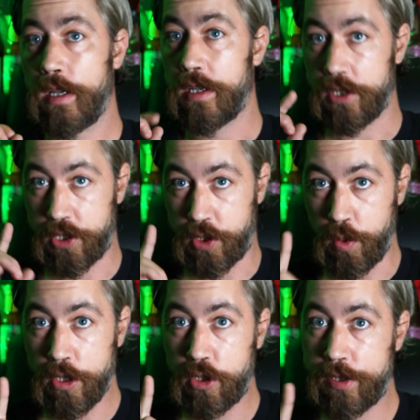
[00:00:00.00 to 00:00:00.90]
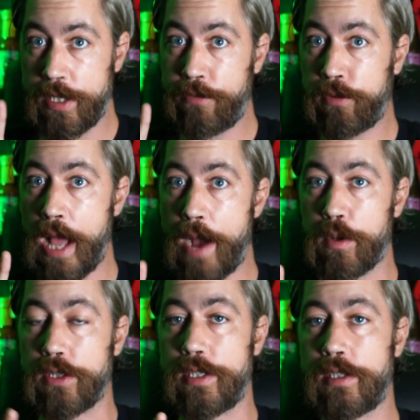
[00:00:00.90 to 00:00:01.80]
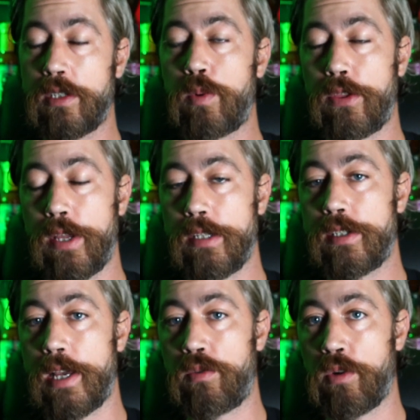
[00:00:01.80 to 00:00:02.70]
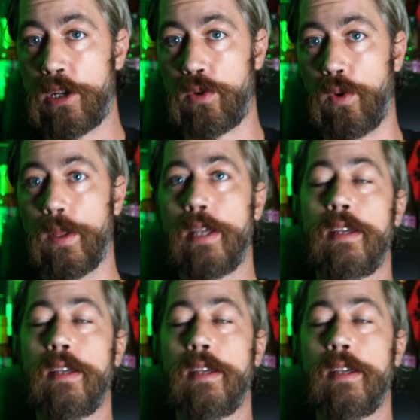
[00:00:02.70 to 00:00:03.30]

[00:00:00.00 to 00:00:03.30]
As soon as you see flowers, this is where things get critical.